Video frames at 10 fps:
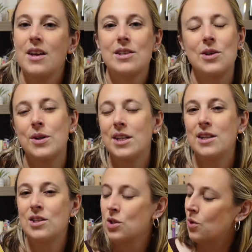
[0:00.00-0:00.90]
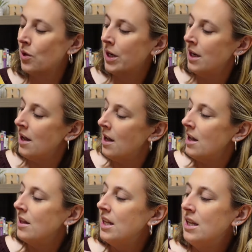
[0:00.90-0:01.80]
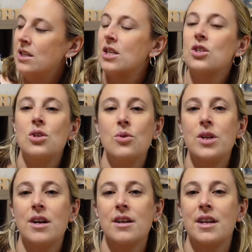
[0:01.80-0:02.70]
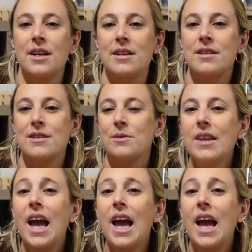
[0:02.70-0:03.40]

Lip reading: So in this story, these 2 young kids,